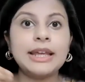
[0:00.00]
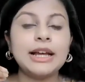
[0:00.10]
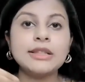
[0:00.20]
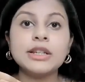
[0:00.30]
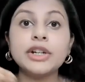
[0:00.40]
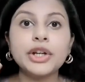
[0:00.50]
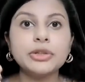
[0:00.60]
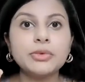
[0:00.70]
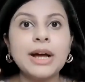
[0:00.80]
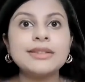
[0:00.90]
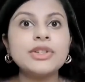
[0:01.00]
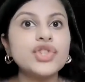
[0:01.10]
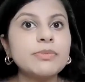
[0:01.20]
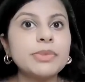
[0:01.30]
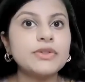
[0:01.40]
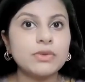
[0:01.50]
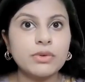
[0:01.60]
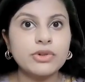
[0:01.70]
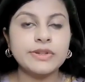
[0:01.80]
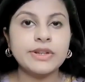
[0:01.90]
they consider you as a cheap
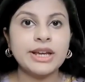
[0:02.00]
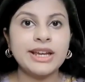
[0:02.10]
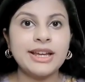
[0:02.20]
resource